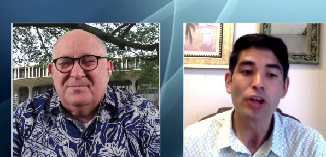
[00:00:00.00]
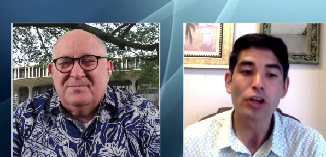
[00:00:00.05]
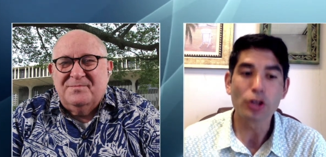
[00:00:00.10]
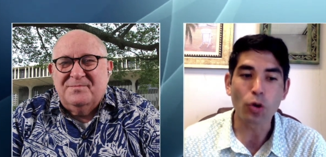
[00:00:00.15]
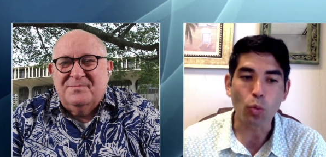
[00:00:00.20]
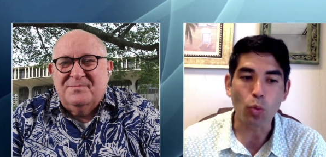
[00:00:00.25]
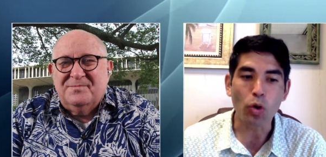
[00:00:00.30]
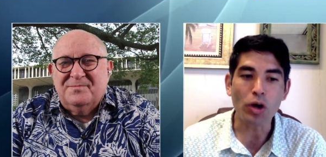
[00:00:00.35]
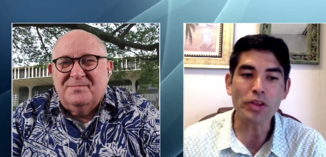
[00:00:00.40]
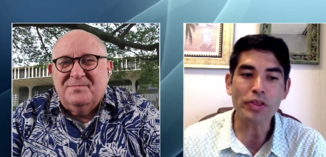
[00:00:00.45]

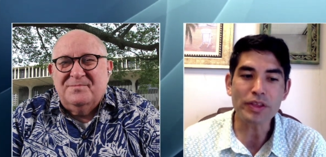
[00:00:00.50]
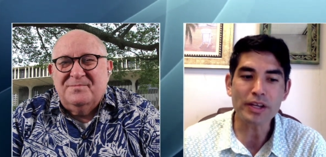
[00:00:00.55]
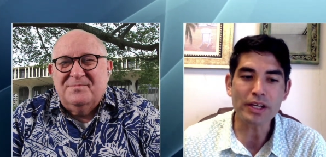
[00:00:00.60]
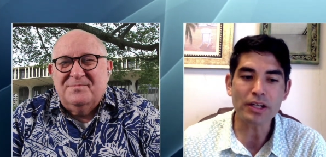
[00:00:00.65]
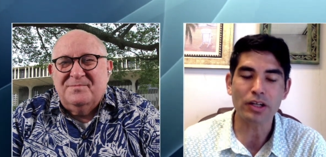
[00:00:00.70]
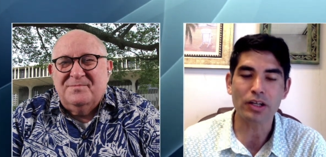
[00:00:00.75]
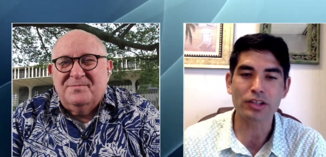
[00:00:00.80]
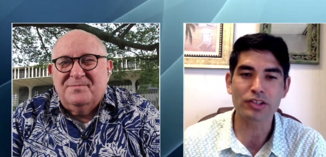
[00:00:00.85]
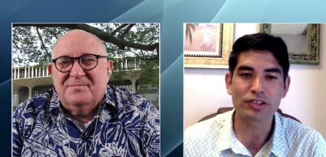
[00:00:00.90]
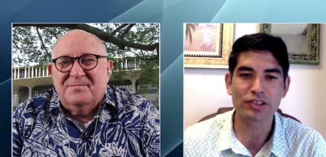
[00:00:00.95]
Speaker 1: You know, one
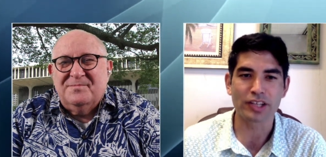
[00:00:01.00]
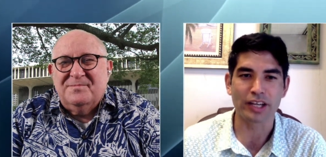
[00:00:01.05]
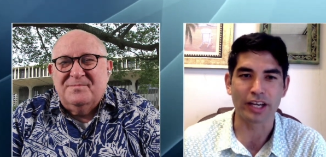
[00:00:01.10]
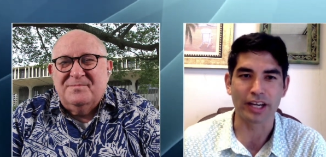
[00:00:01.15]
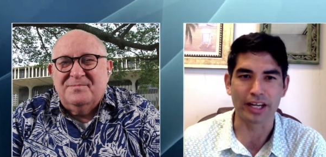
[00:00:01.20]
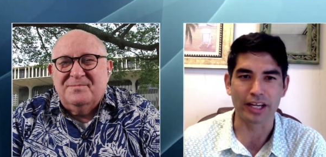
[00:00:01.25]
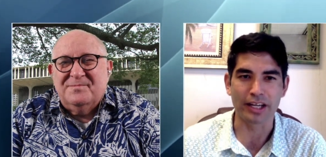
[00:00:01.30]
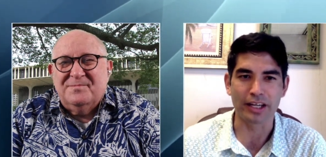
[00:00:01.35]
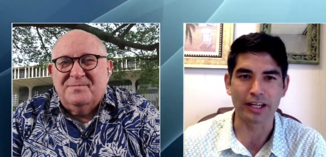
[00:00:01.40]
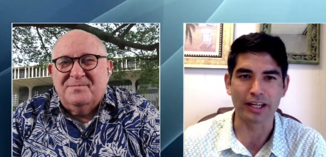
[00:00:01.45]
thing I'll
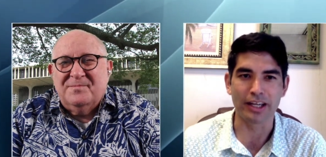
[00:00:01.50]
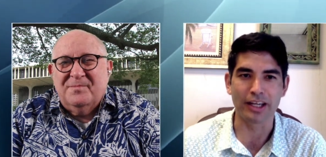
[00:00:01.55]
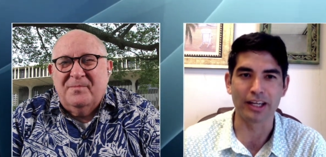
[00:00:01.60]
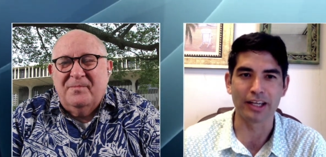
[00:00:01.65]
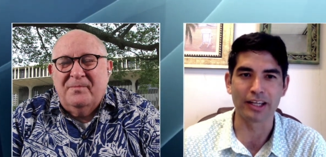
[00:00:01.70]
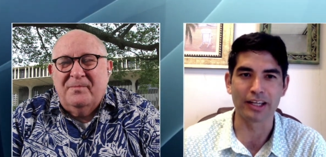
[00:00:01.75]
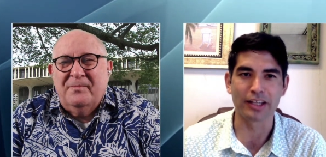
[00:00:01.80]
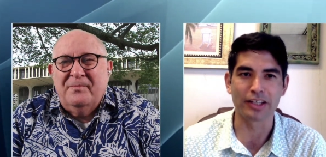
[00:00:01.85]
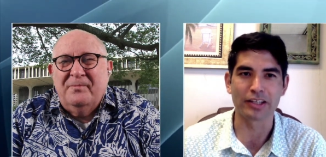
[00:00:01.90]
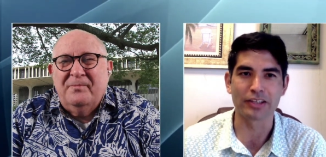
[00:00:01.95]
say
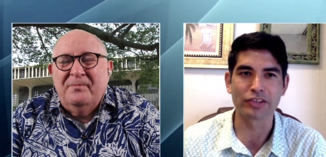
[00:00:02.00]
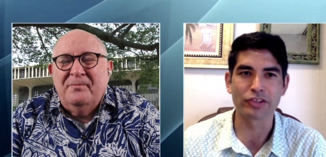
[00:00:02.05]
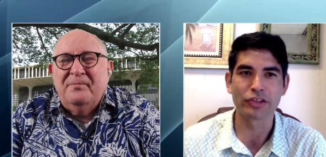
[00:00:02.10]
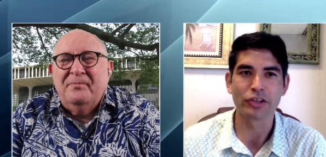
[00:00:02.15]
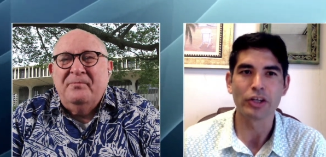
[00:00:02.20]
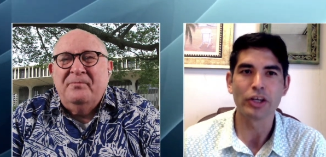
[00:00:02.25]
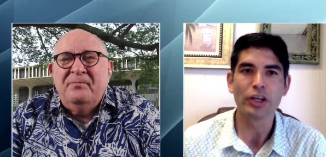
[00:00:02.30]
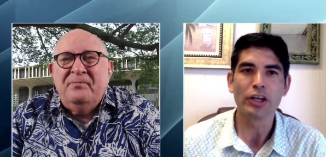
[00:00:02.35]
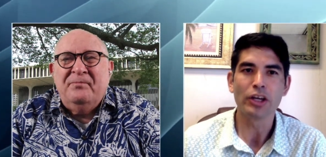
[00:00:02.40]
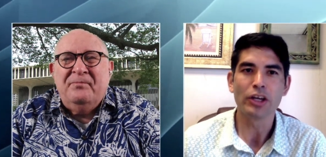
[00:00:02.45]

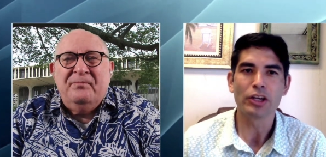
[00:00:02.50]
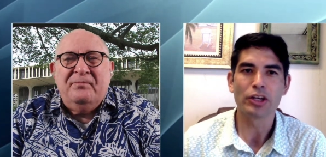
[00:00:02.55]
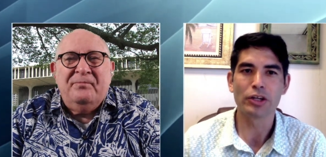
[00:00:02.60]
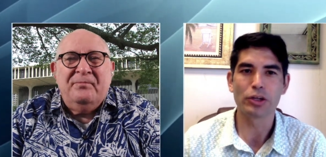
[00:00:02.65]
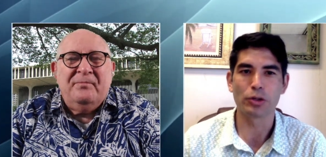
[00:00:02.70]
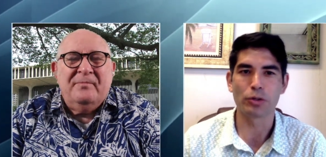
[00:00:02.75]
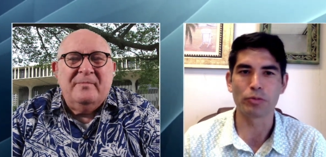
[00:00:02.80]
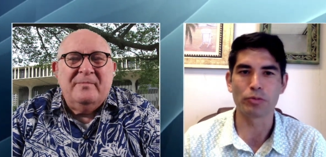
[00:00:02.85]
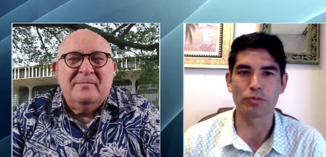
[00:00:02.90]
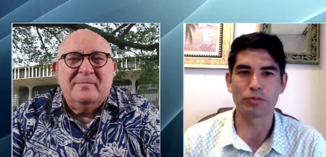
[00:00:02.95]
is,
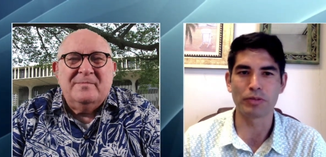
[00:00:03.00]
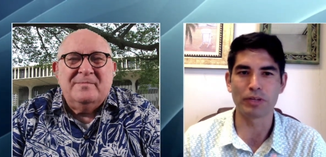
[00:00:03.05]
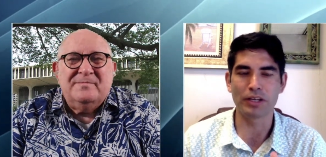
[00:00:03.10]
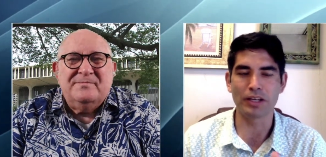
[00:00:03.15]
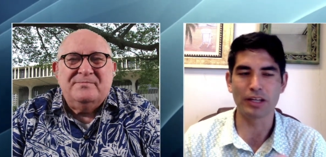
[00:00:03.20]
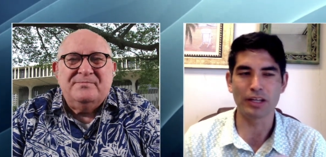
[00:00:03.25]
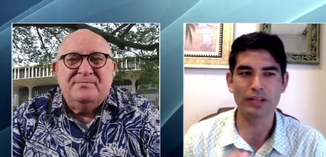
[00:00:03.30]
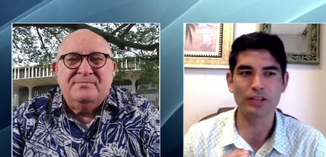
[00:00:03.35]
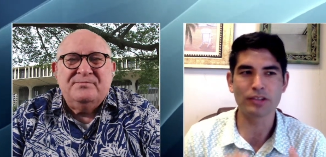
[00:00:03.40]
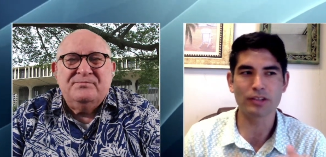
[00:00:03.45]
you know,
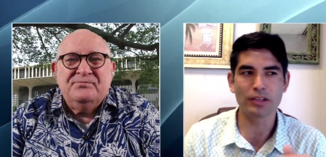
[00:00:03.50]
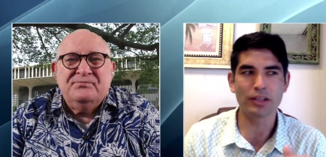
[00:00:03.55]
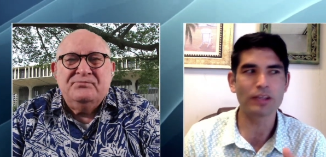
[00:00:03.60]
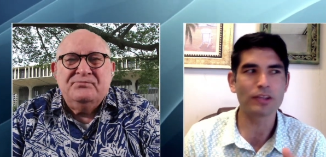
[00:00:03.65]
it's